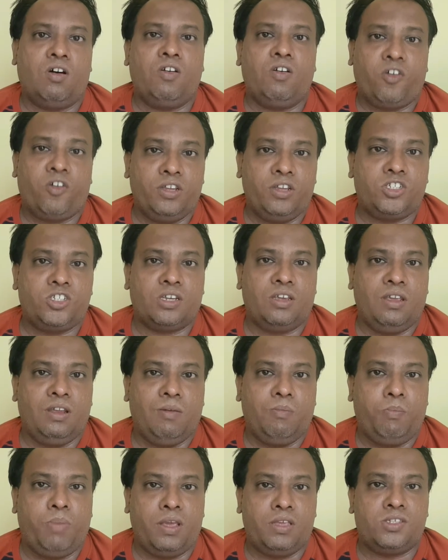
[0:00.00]
are rich
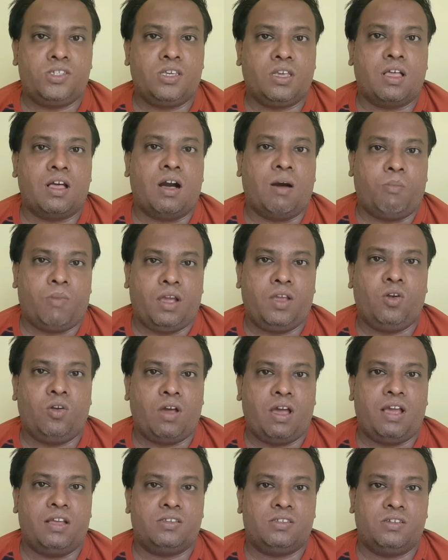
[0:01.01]
in basic
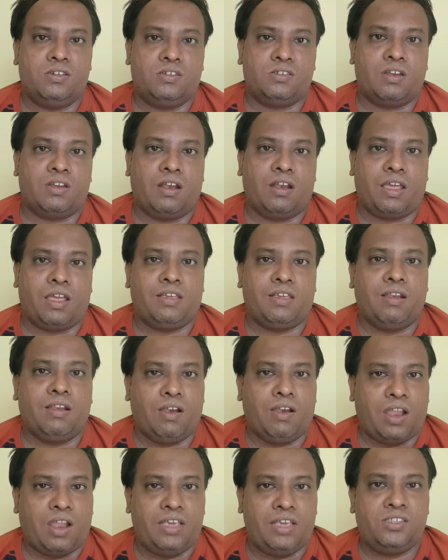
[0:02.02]
amino acids like
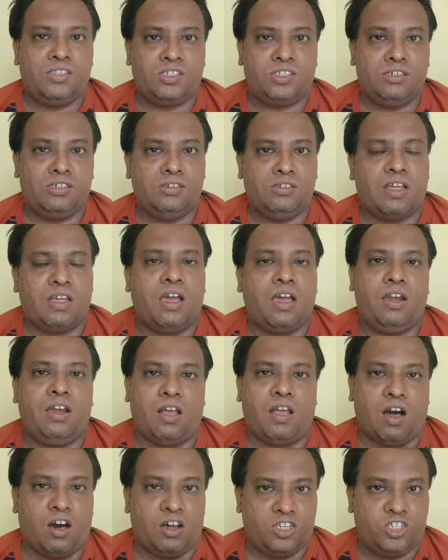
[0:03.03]
lysine
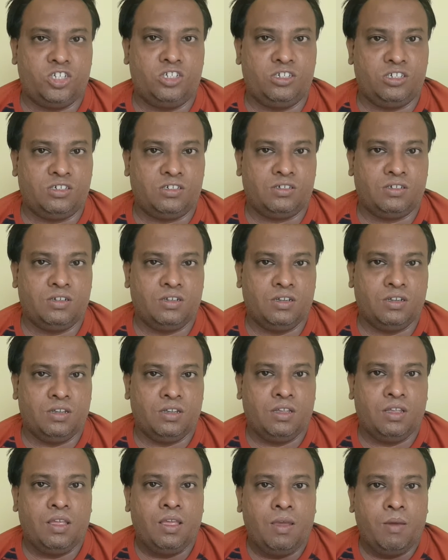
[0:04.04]
and arginine.
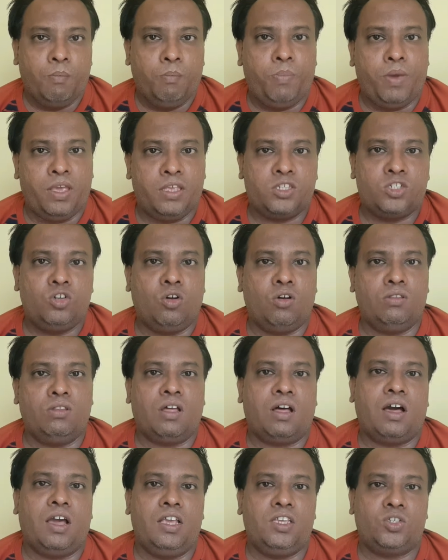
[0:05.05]
Based on
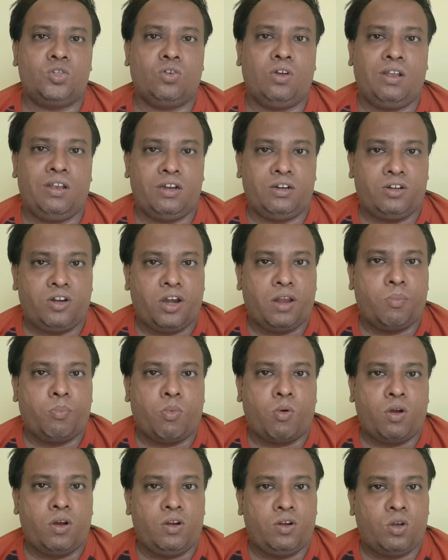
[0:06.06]
the isoelectric
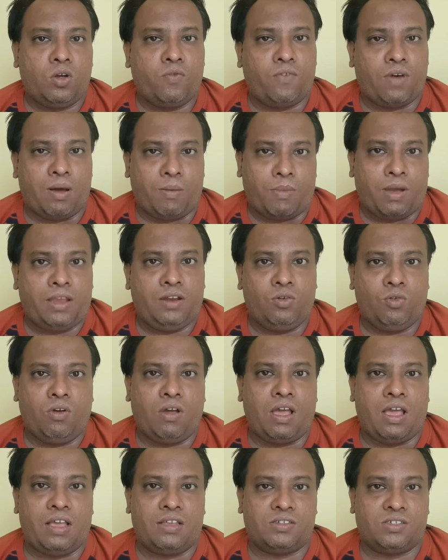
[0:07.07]
point of
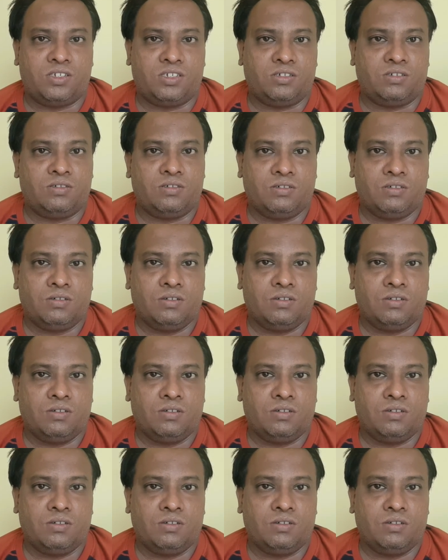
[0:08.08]
amino acid,